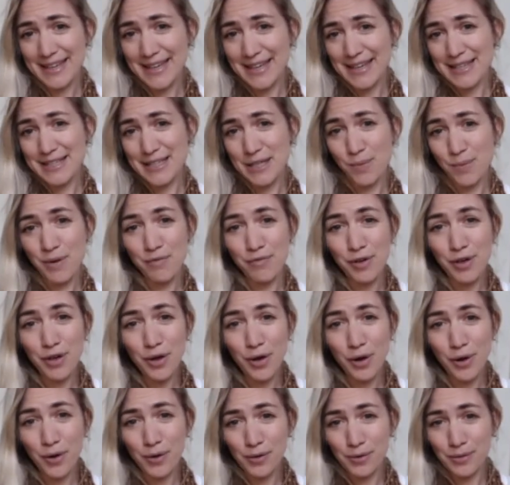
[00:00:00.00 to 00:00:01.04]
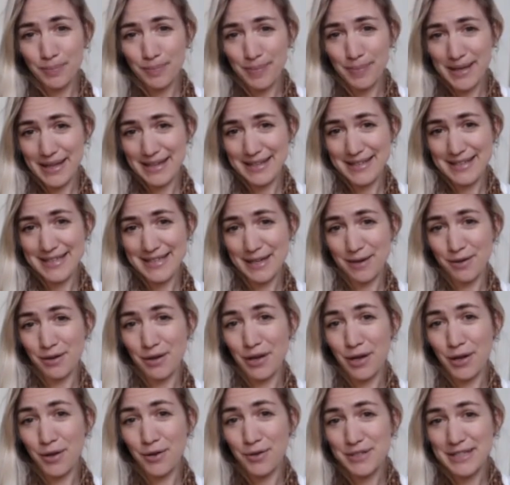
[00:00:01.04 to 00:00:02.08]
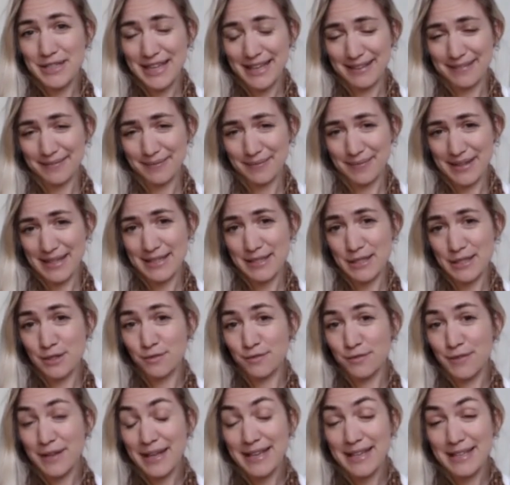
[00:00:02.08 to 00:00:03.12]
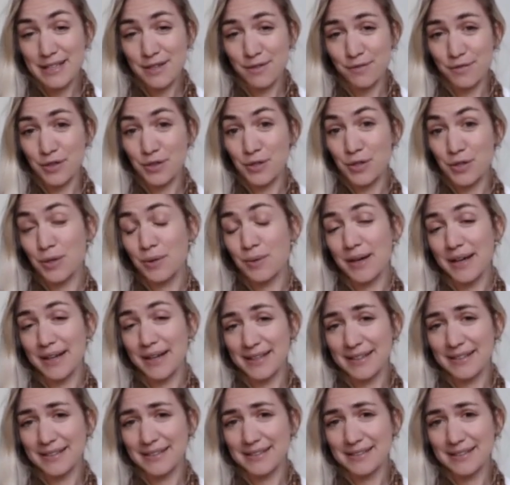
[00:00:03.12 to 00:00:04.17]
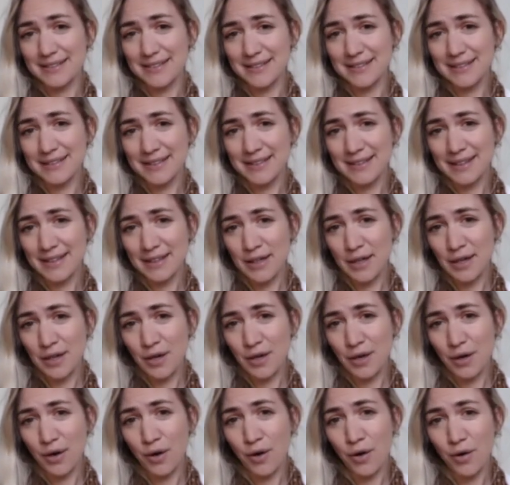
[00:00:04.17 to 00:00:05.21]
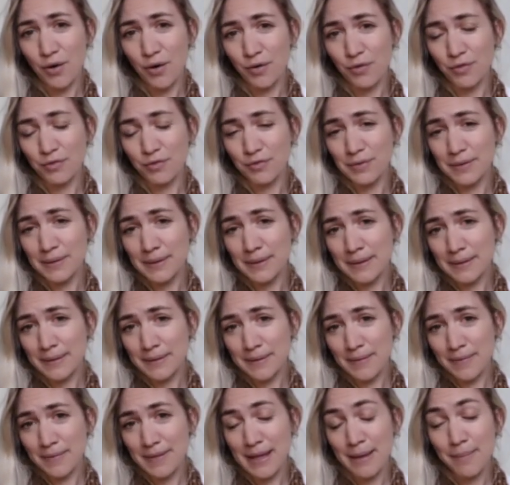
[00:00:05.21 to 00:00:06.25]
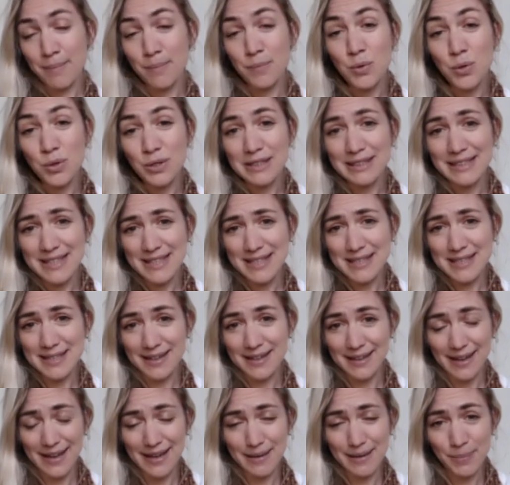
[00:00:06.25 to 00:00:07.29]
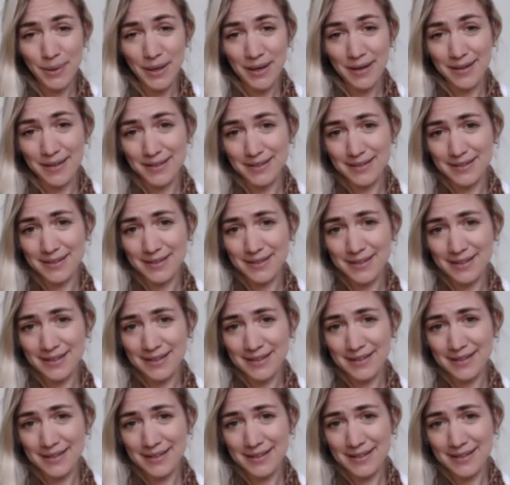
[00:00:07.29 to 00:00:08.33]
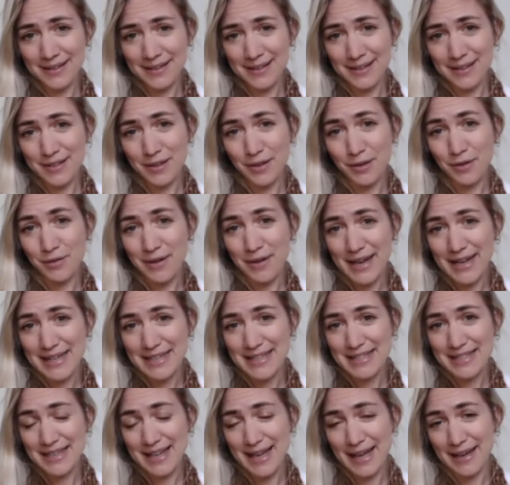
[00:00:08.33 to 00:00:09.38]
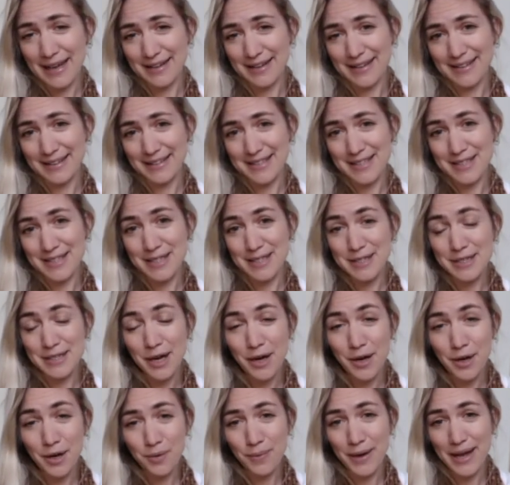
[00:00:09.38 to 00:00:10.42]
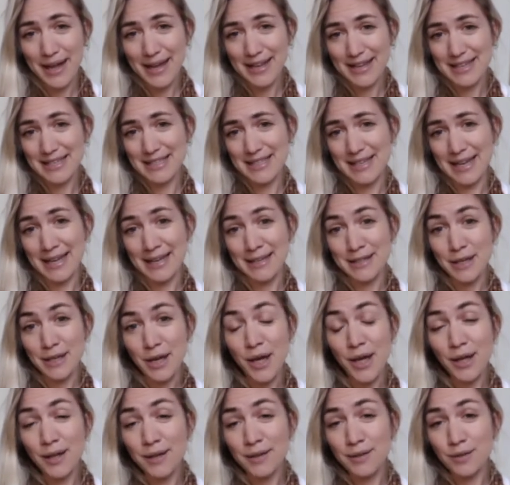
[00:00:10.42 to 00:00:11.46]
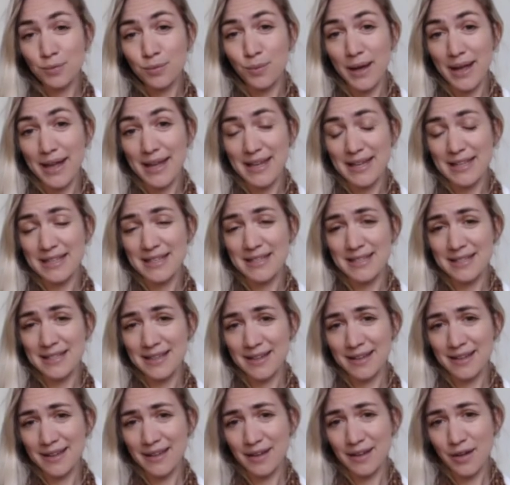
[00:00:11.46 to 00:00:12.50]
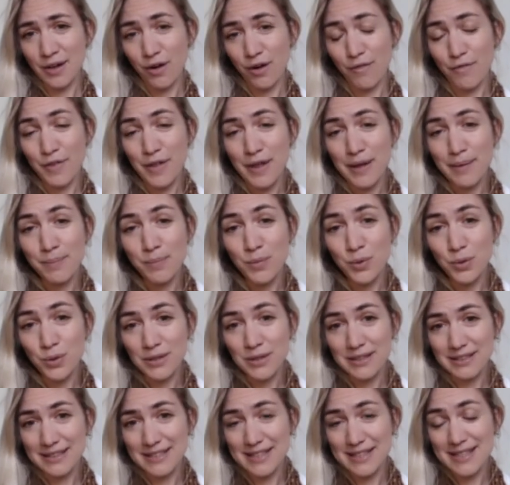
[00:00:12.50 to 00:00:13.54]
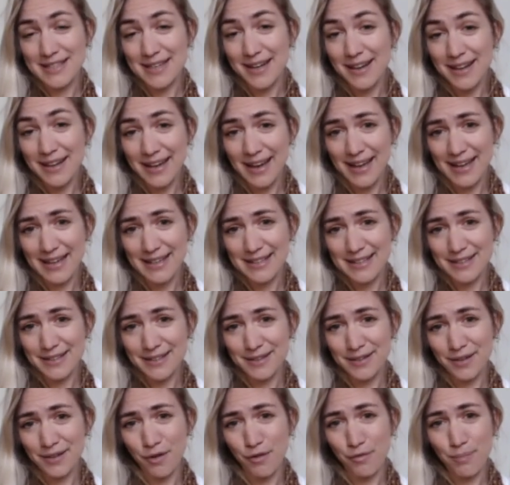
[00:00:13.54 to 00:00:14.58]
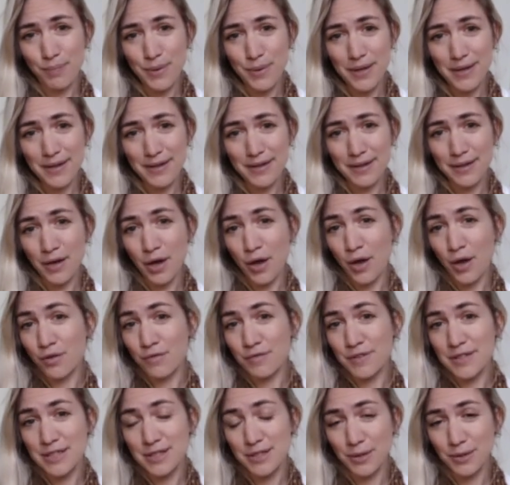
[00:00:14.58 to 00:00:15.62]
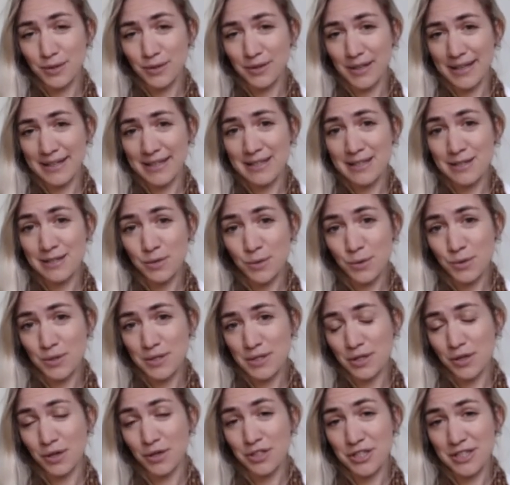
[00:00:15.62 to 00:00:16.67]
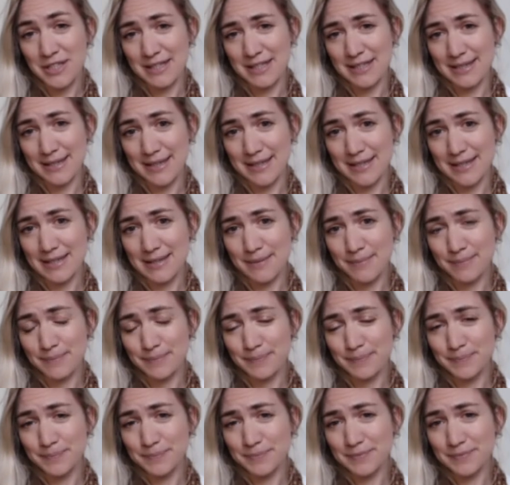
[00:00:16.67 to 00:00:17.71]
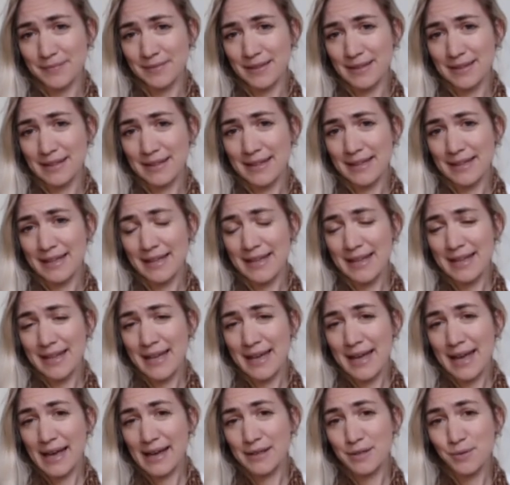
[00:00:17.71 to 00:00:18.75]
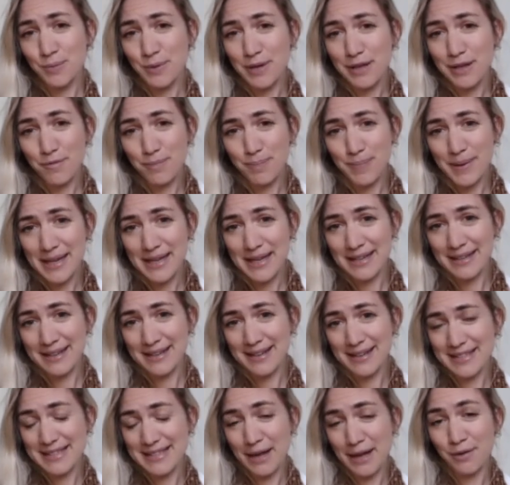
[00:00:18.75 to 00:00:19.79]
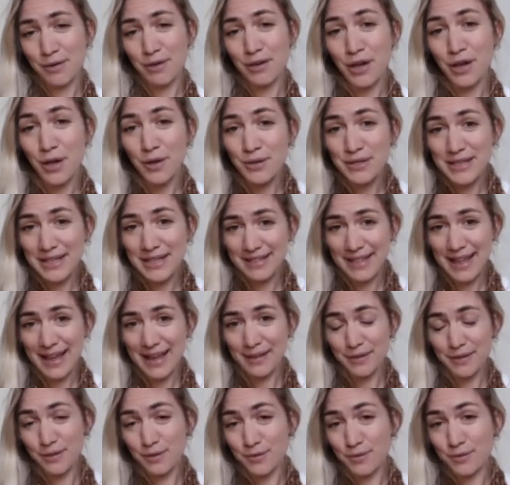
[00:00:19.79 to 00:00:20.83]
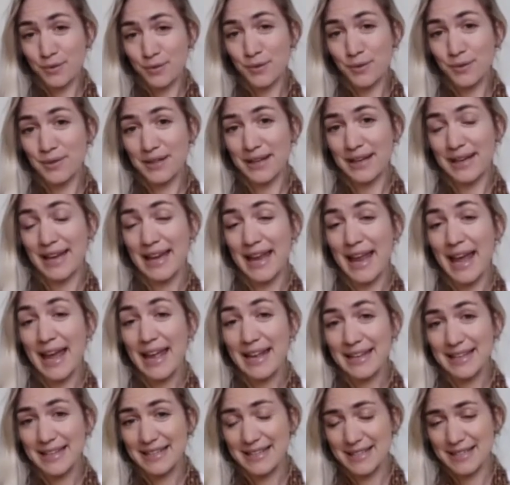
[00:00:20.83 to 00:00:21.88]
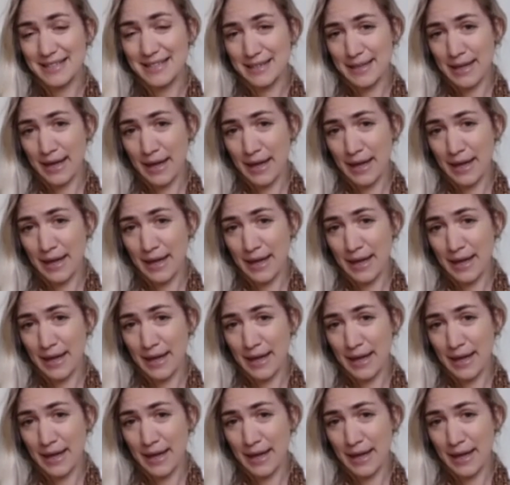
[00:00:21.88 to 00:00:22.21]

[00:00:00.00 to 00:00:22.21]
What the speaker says: So we've long been downloading these spheres of the new earth, of the immortal starlight path, the great star ways and earth ways of the immortal starlight, of pure oversoul and source consciousness. And we've been downloading that through the layers